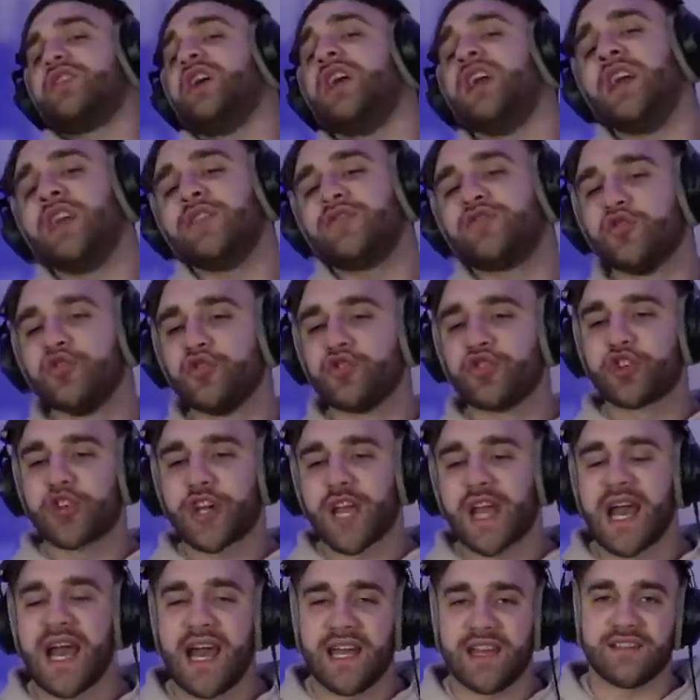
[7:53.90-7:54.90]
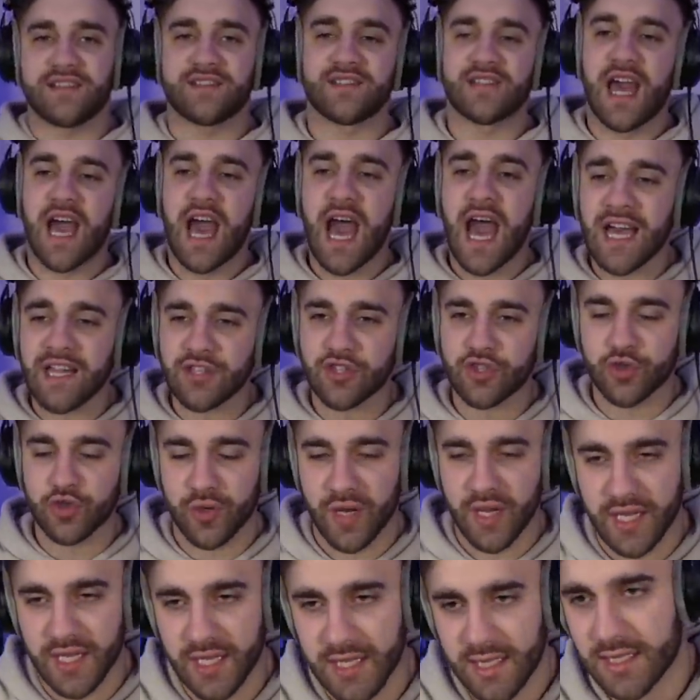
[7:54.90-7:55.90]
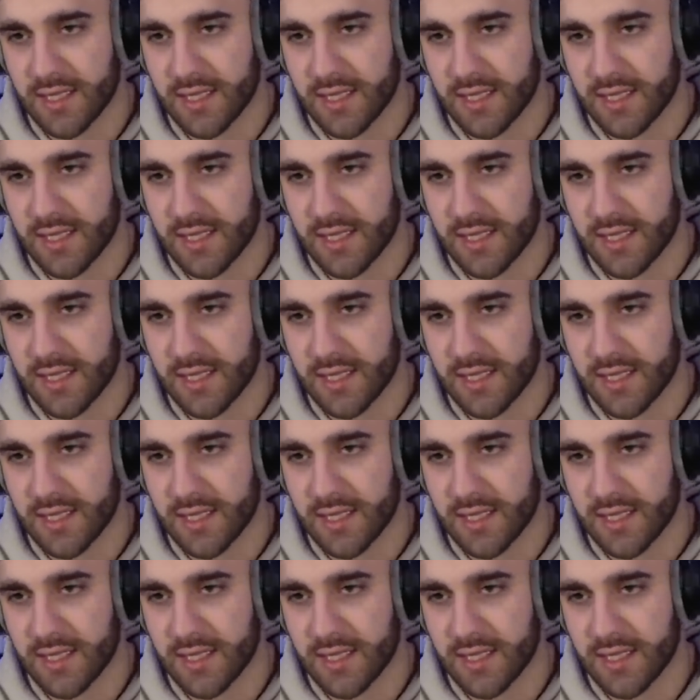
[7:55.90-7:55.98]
Jesus Christ! Hat trick!